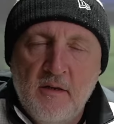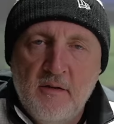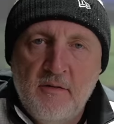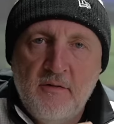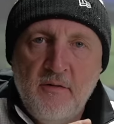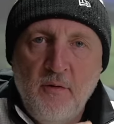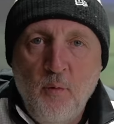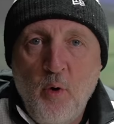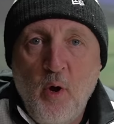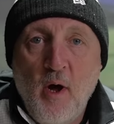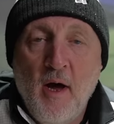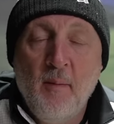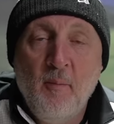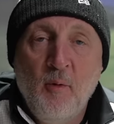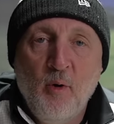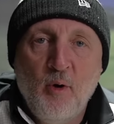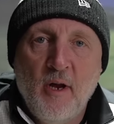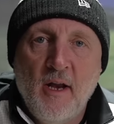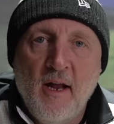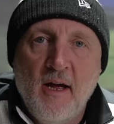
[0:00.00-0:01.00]
So what I'm
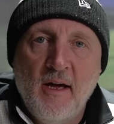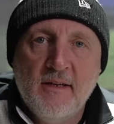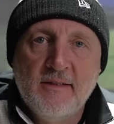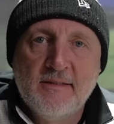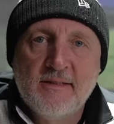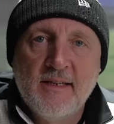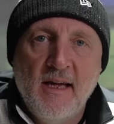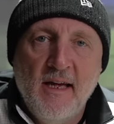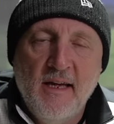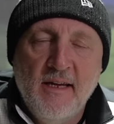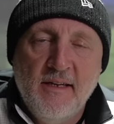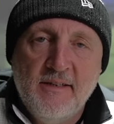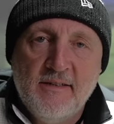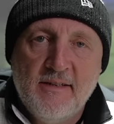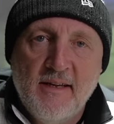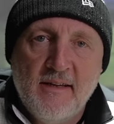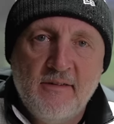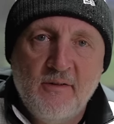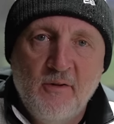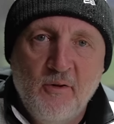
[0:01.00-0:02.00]
looking at is a
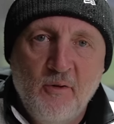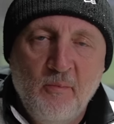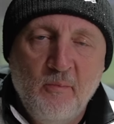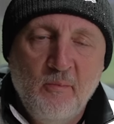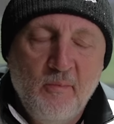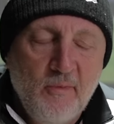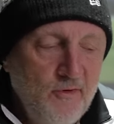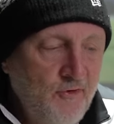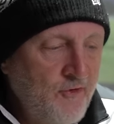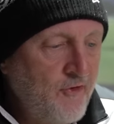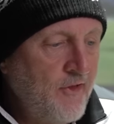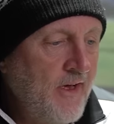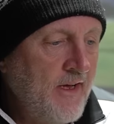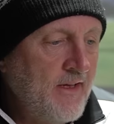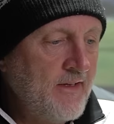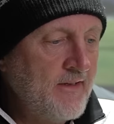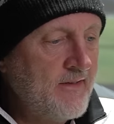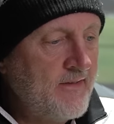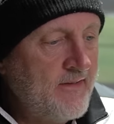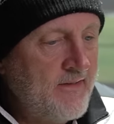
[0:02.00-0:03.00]
set of numbers
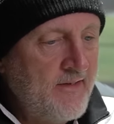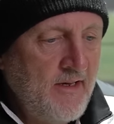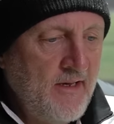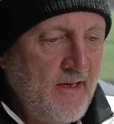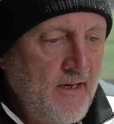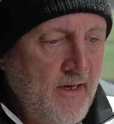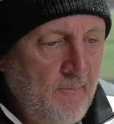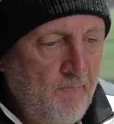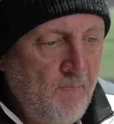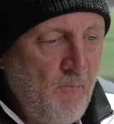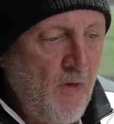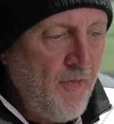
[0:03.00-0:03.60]
that uh,